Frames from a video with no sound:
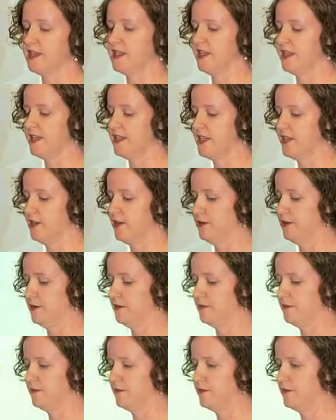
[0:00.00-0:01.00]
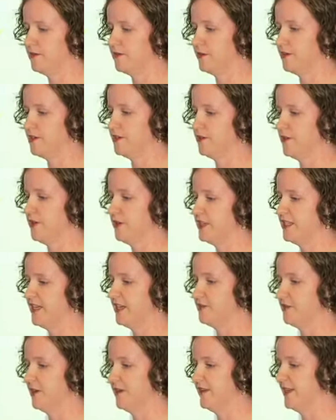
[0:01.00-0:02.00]
to continue through to an OT
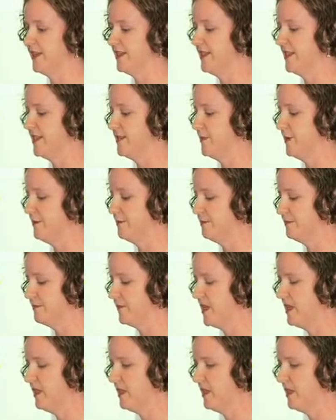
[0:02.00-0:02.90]
driving assessment.